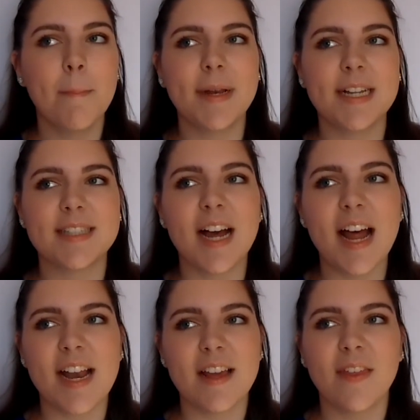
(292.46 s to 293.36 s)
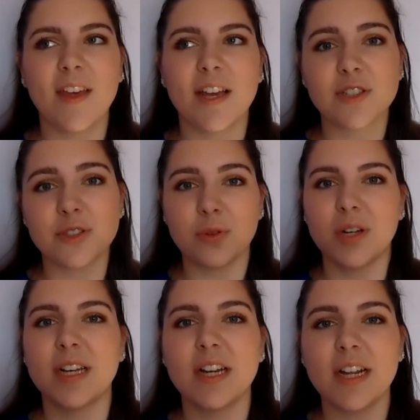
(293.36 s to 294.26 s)
but it's not anything
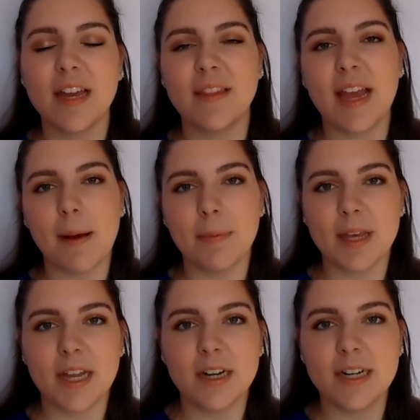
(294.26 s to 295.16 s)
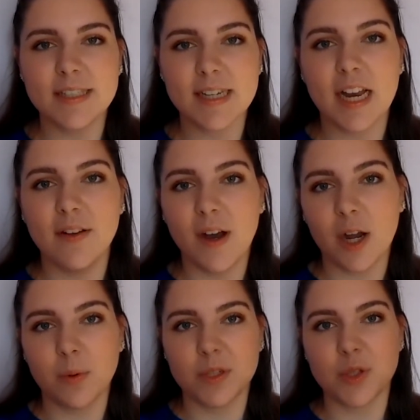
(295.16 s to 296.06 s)
extraordinary, and the applicator is kind of
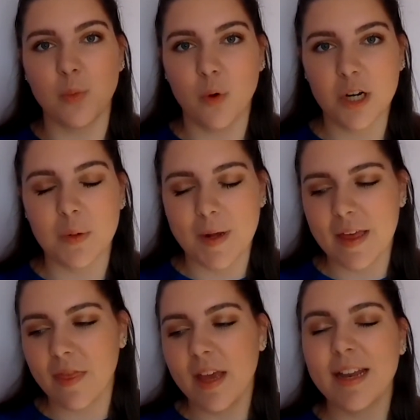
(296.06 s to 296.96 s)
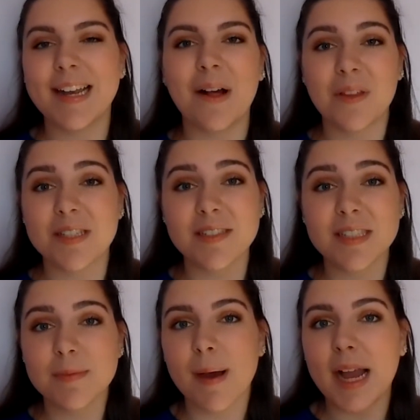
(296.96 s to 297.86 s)
awkward to work with. Now, this is
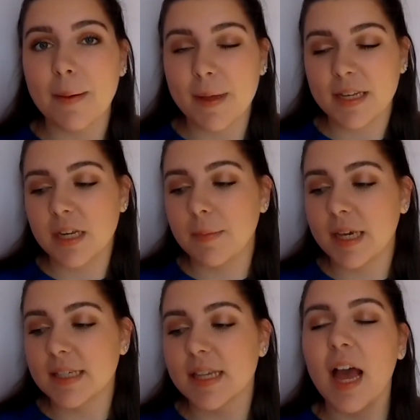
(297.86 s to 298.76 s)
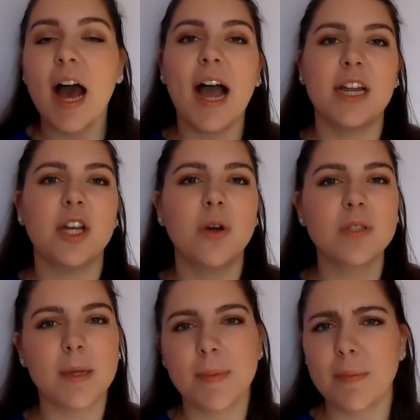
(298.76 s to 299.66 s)
just my opinion because I know
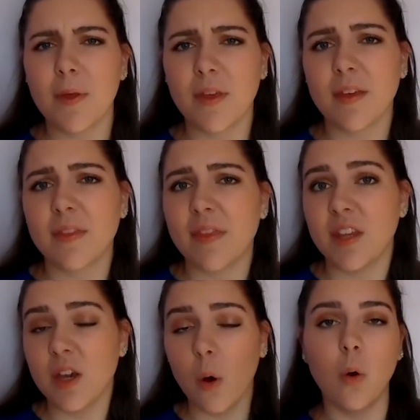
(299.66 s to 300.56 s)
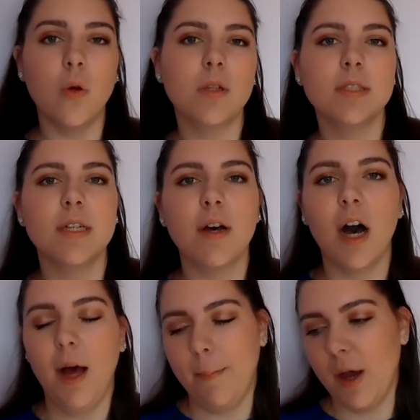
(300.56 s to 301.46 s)
some people think that the old
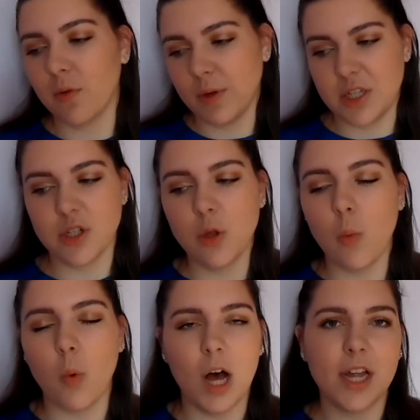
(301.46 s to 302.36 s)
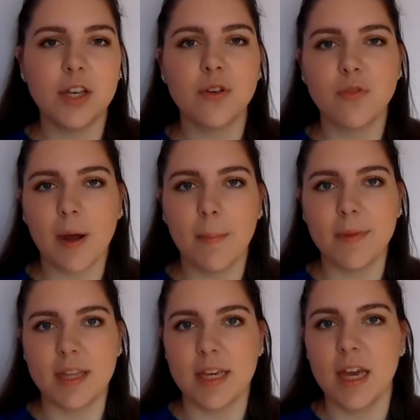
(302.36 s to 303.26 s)
original wand
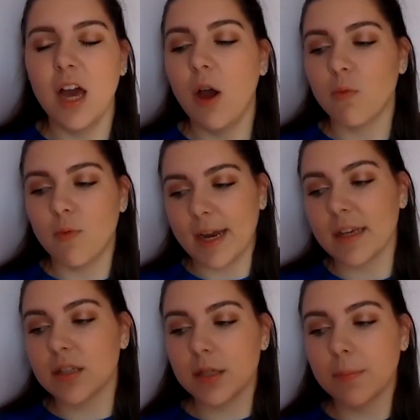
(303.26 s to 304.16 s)
from the regular